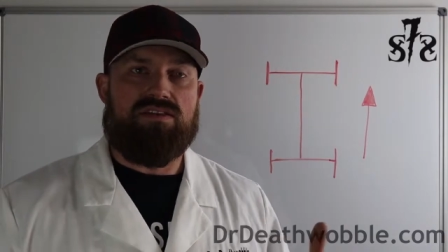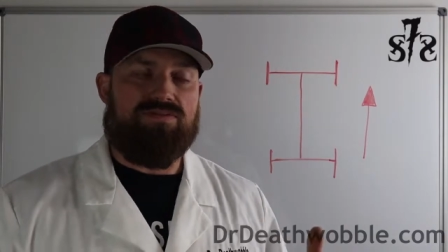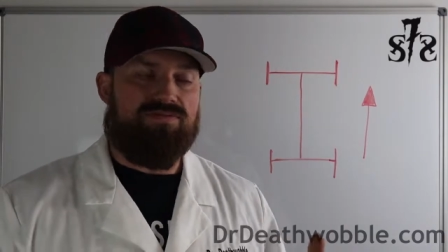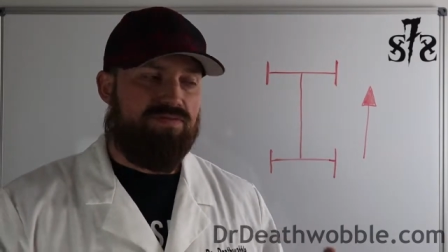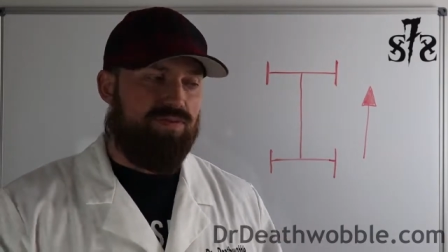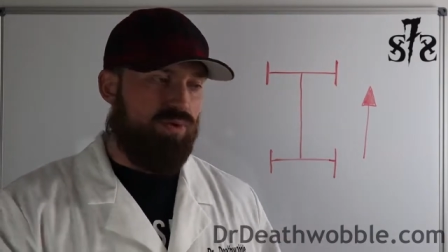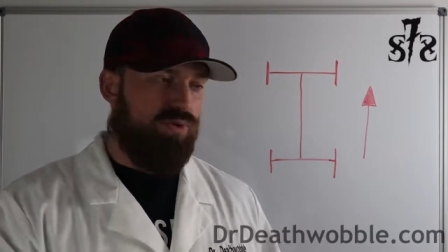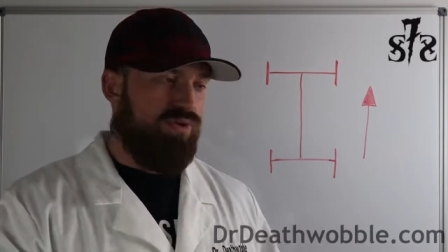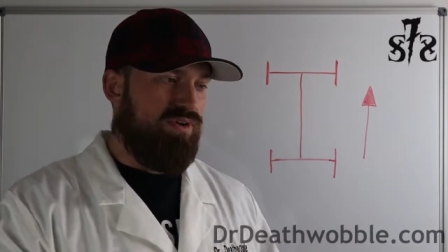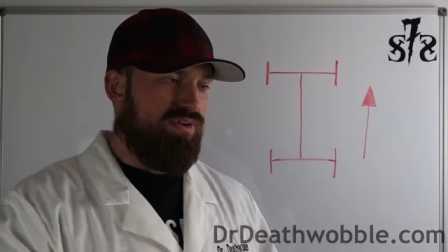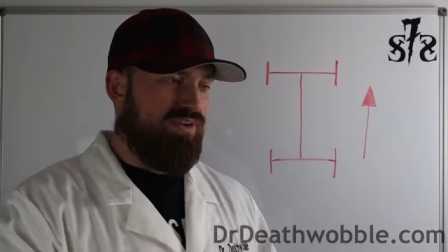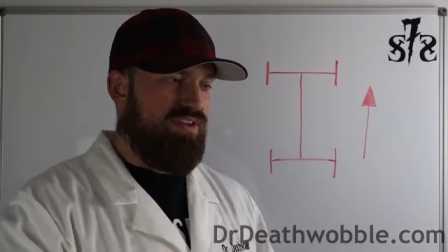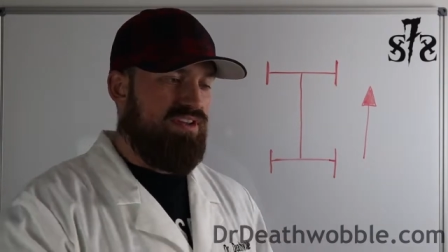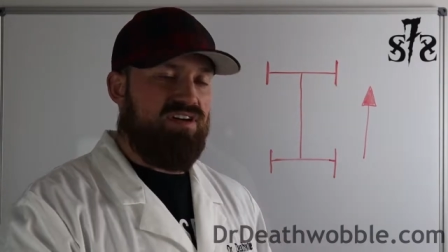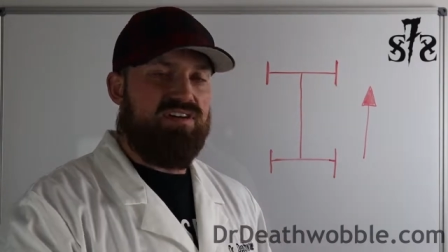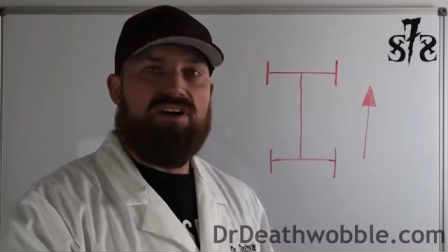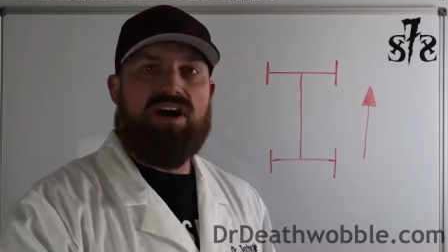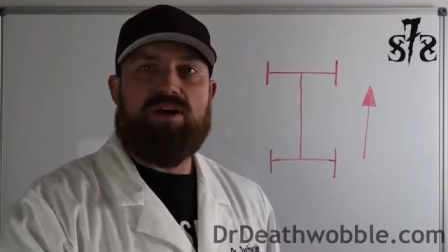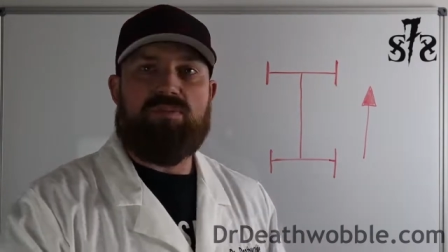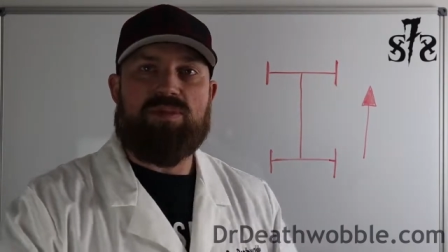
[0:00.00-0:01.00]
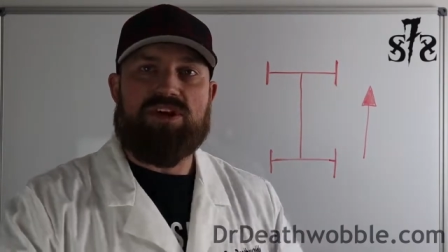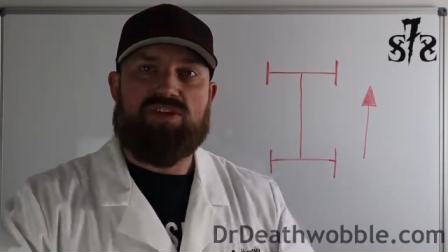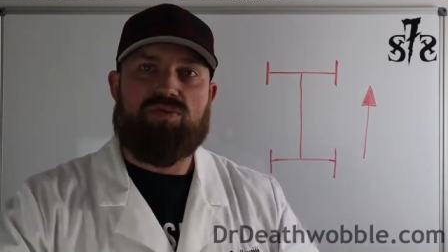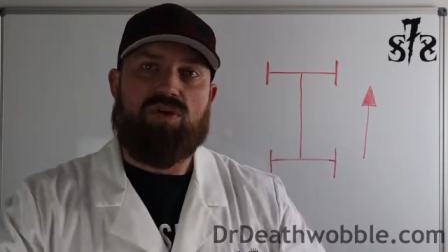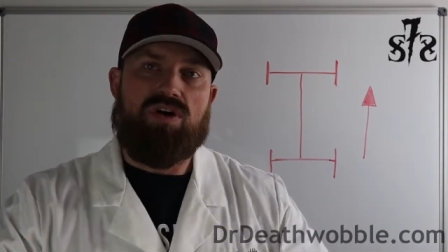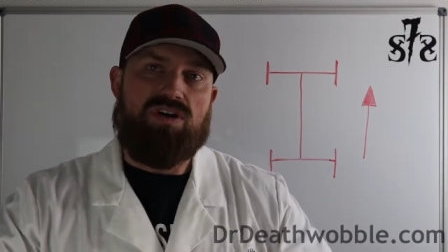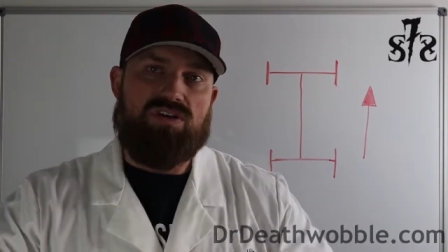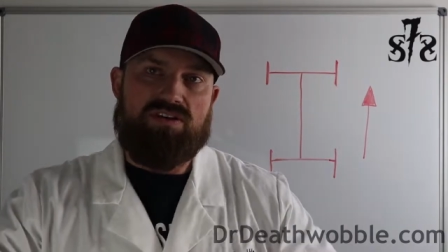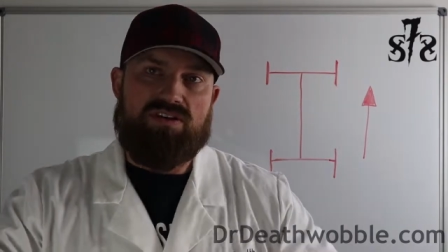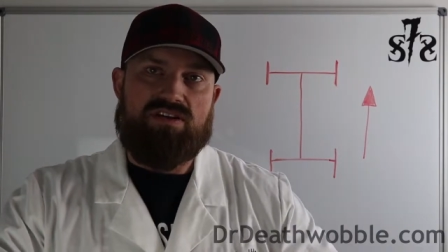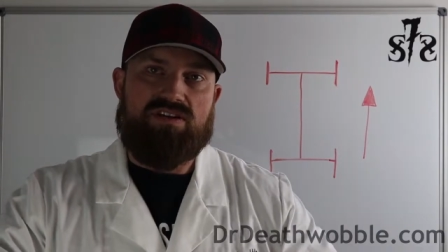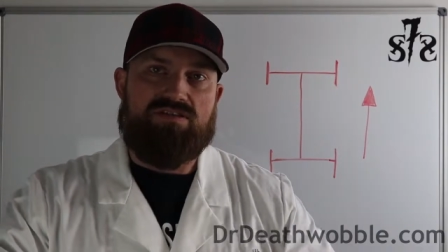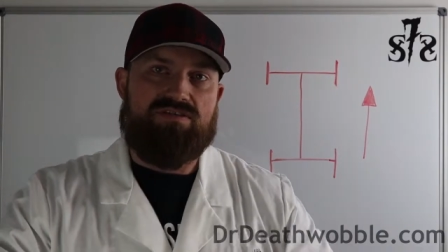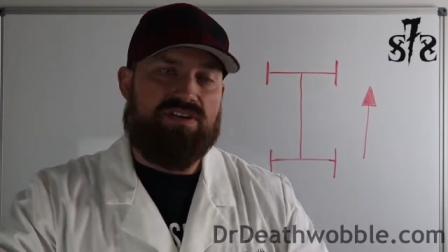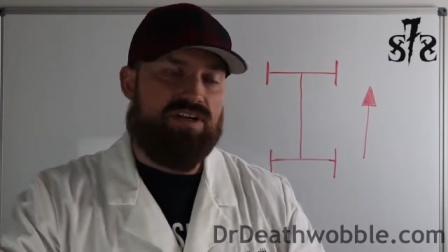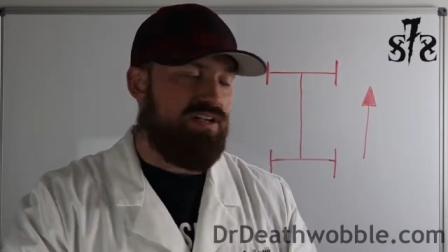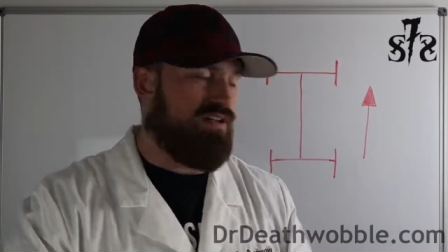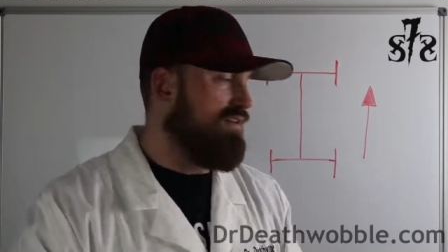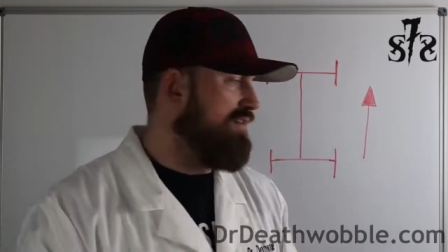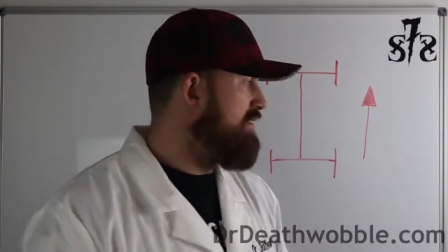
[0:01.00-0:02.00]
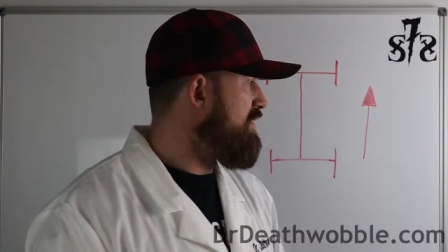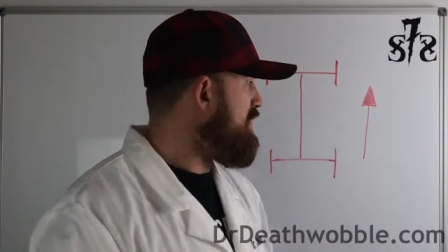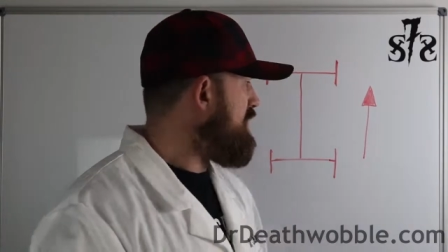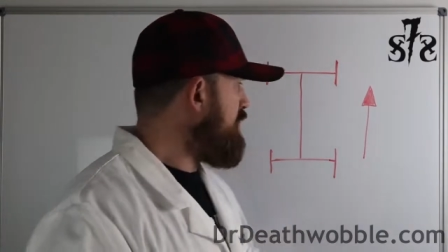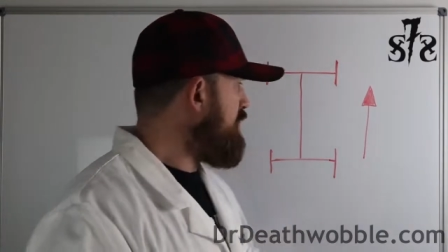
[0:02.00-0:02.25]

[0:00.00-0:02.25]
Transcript: for the alignment quality of the vehicle